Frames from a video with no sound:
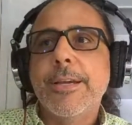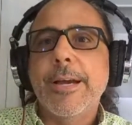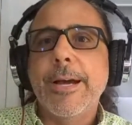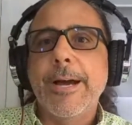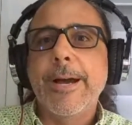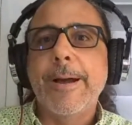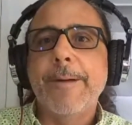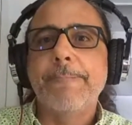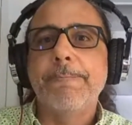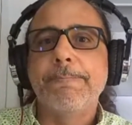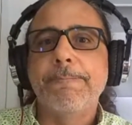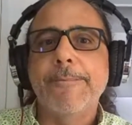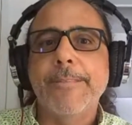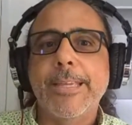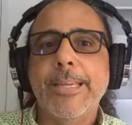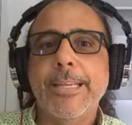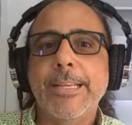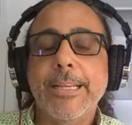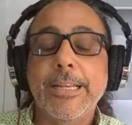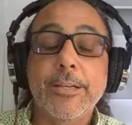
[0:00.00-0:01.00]

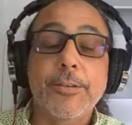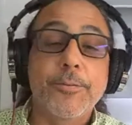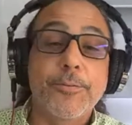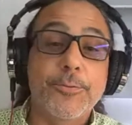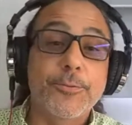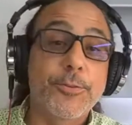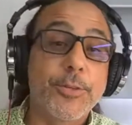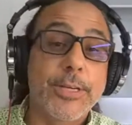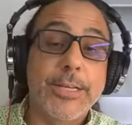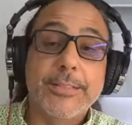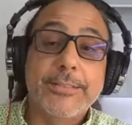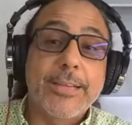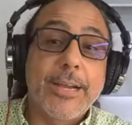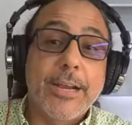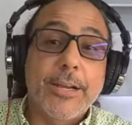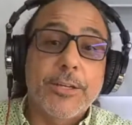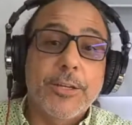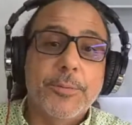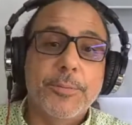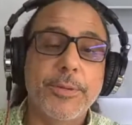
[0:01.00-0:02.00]
and to an
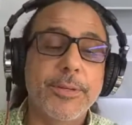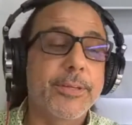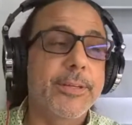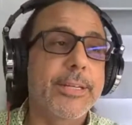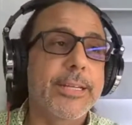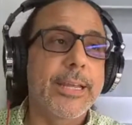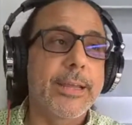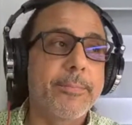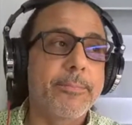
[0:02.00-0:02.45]
entire community,